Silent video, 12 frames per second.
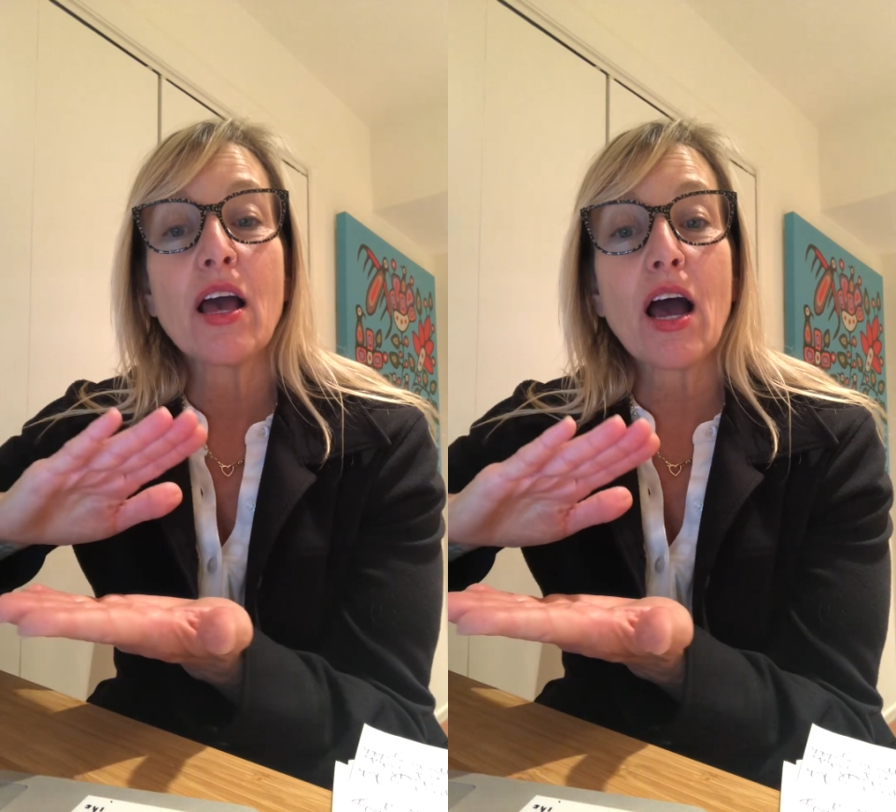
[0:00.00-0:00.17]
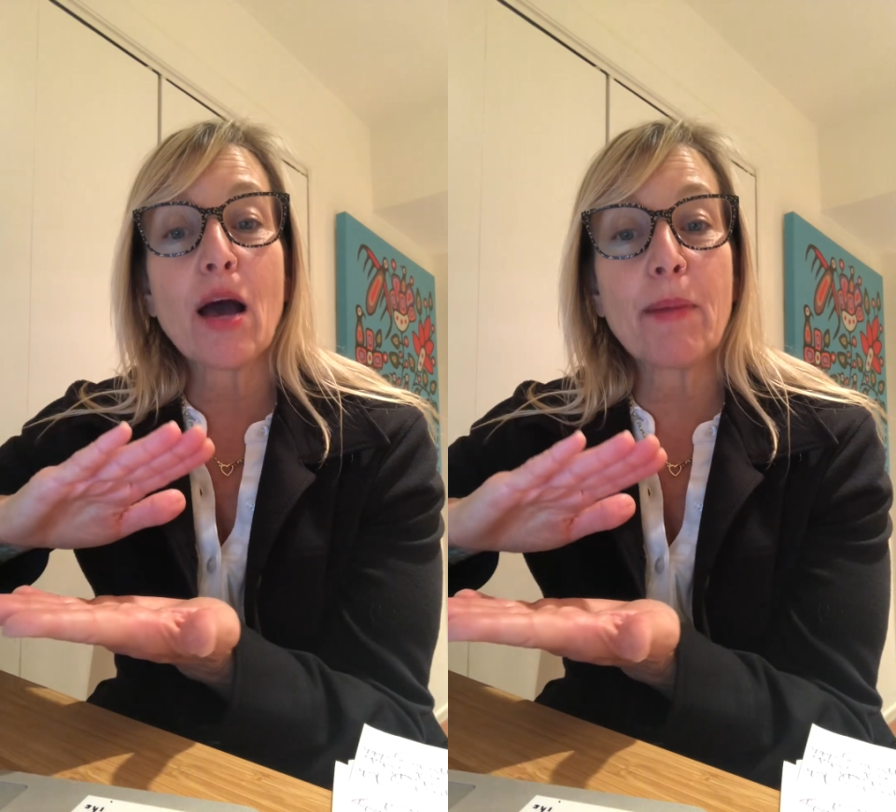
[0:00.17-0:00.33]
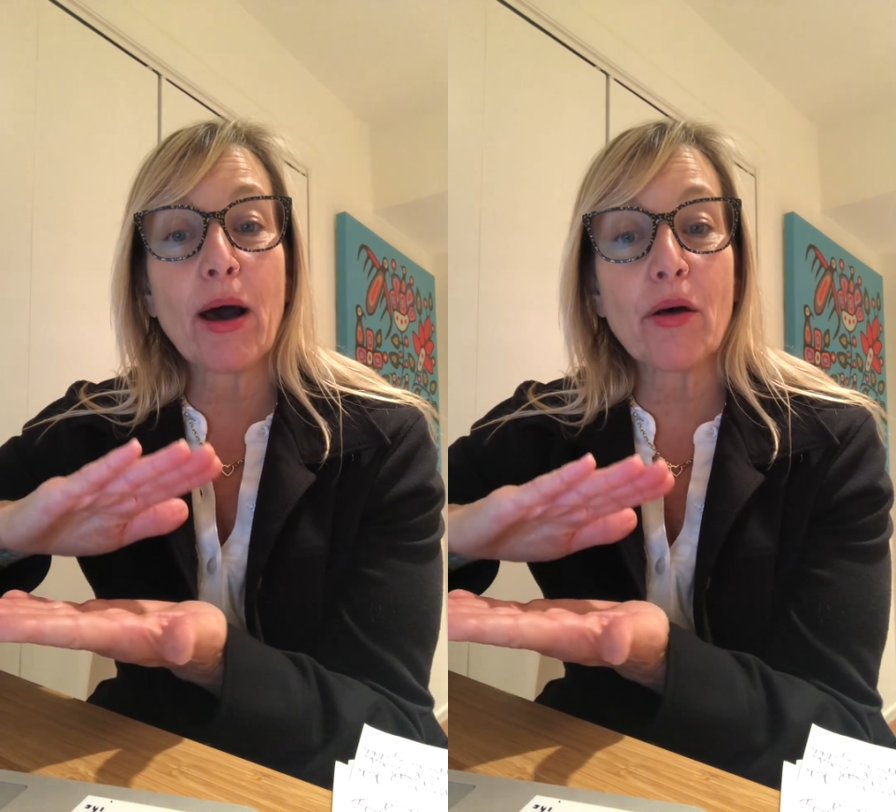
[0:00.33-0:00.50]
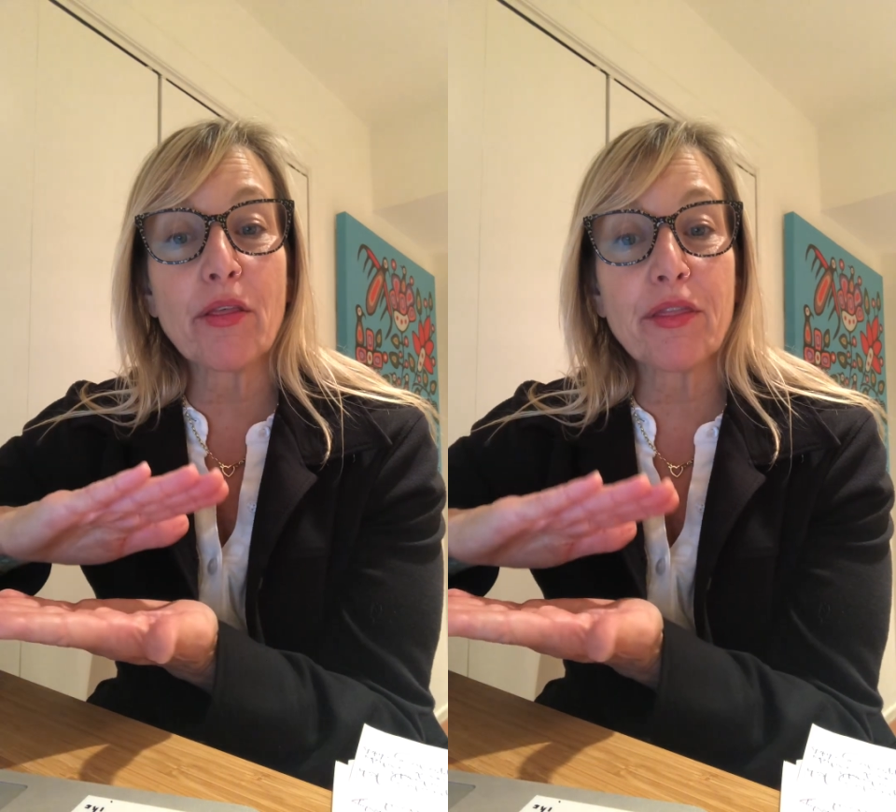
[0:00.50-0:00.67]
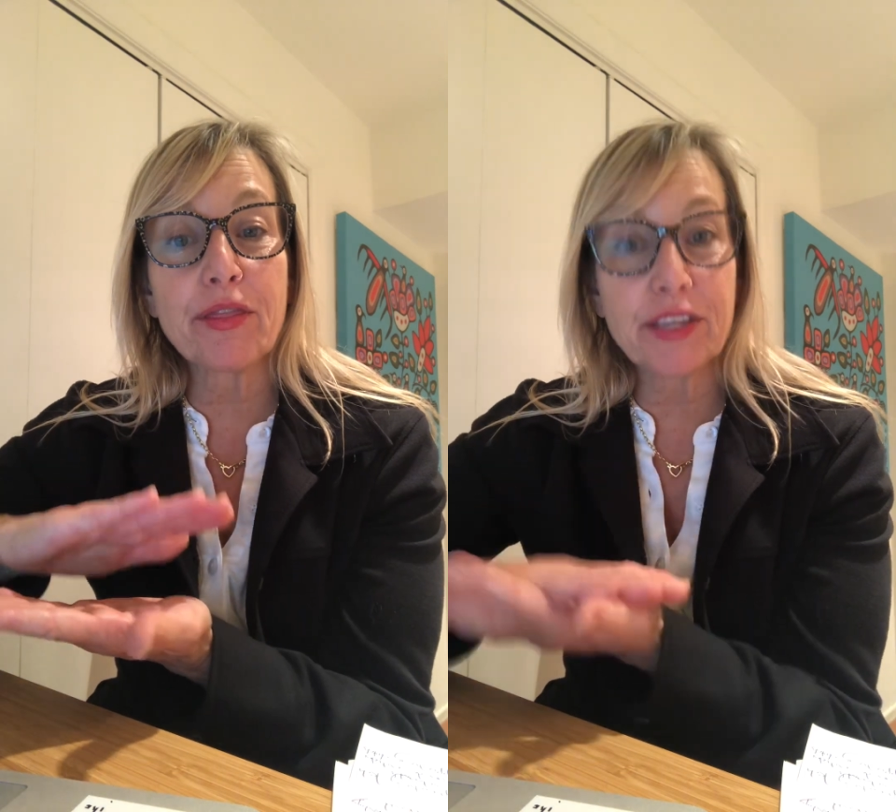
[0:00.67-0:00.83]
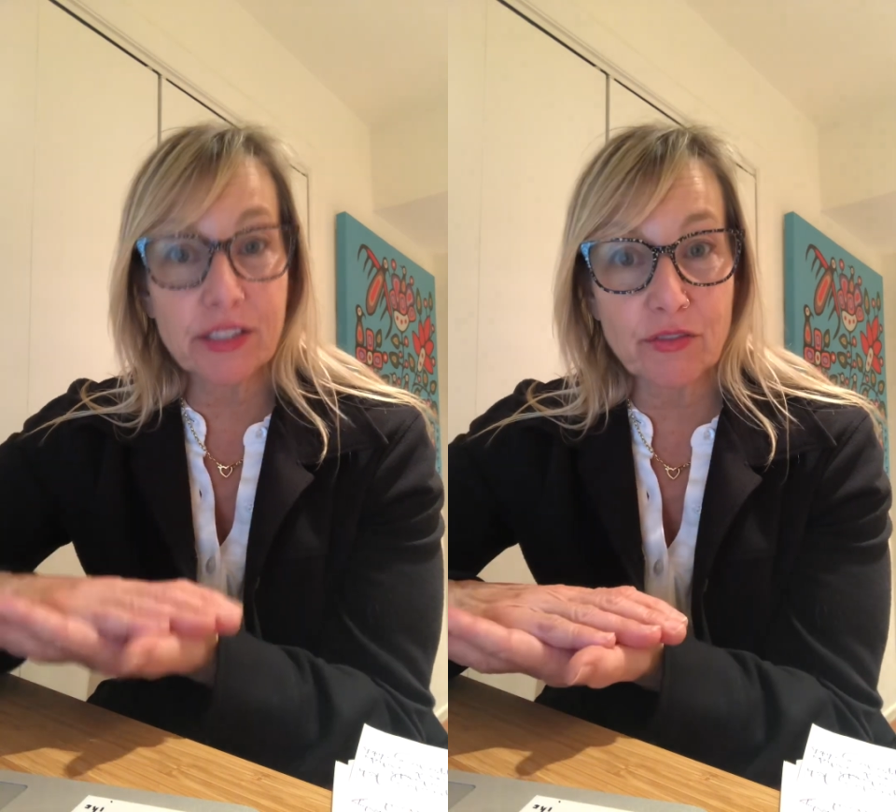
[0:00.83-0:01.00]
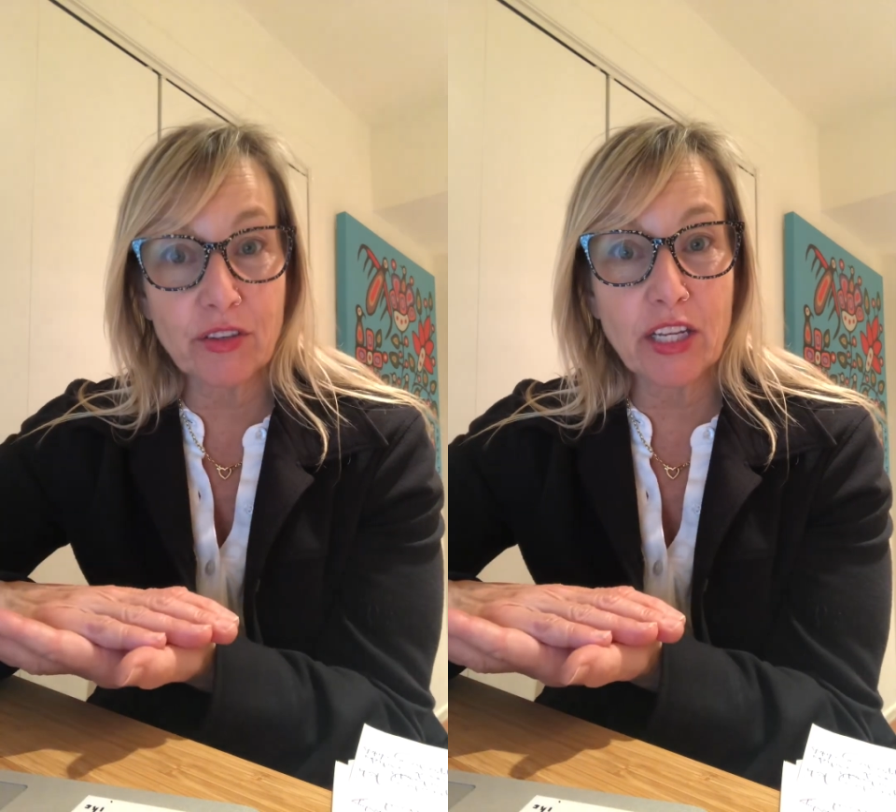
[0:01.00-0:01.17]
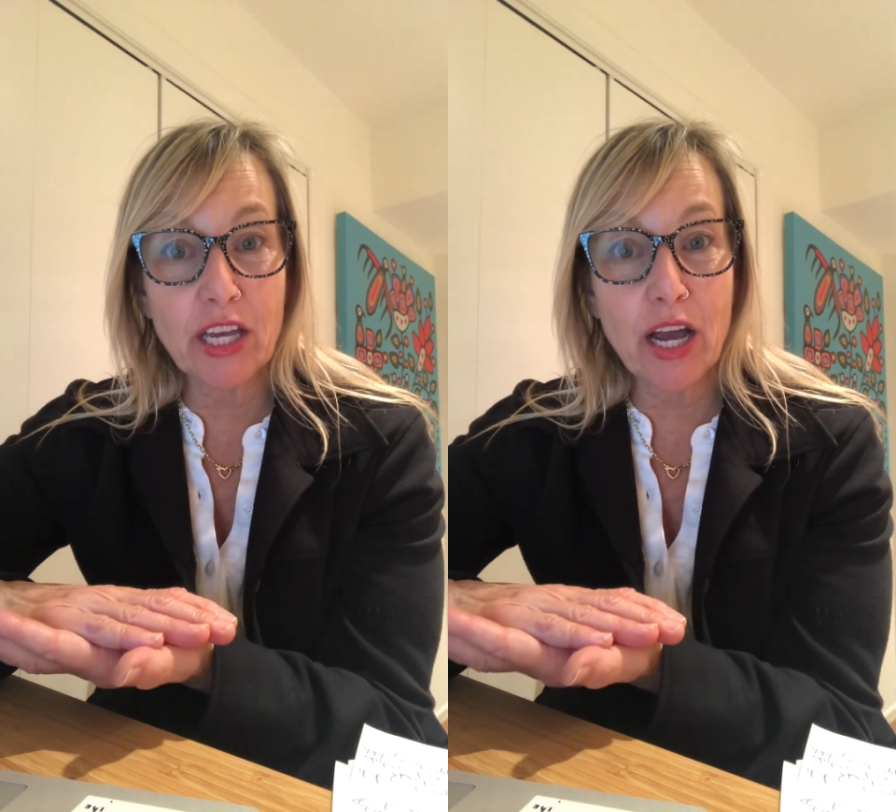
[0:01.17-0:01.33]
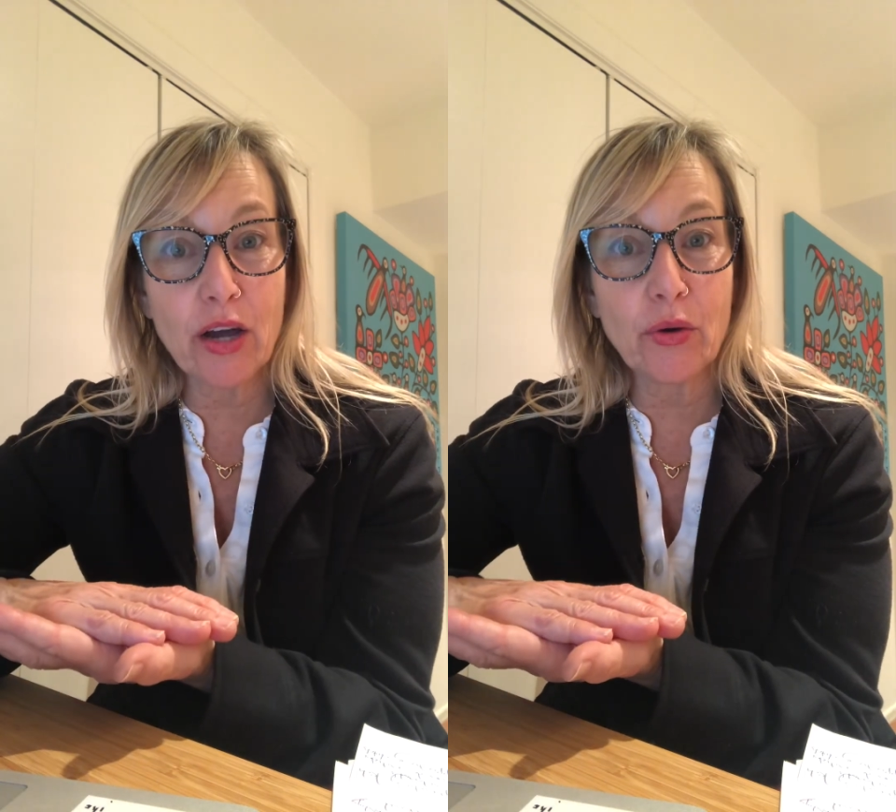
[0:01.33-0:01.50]
about this
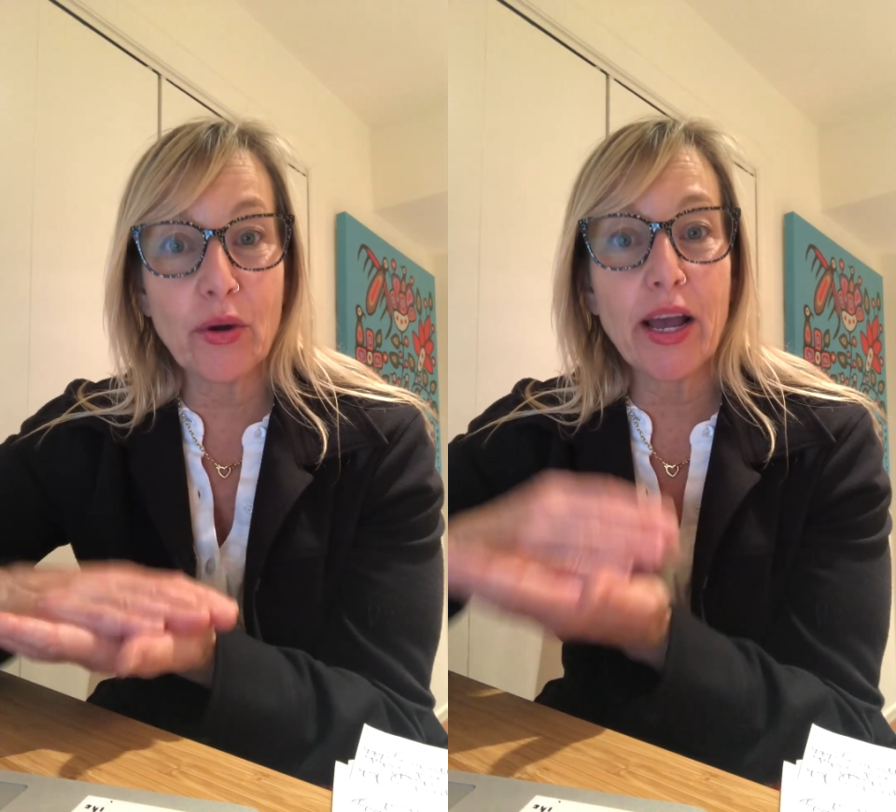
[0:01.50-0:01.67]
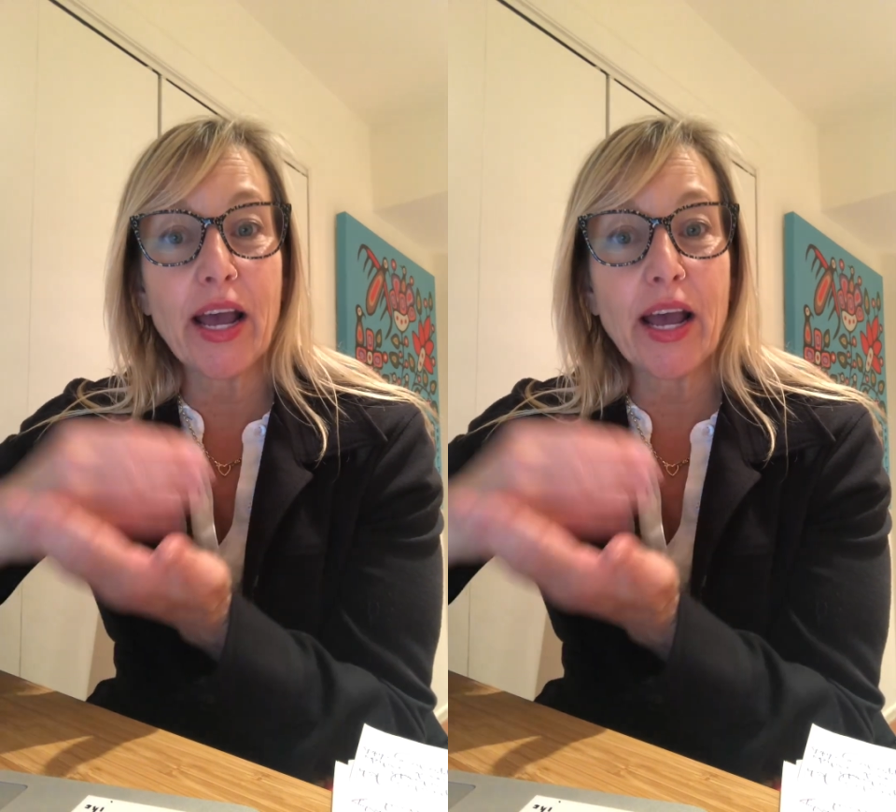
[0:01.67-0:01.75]
video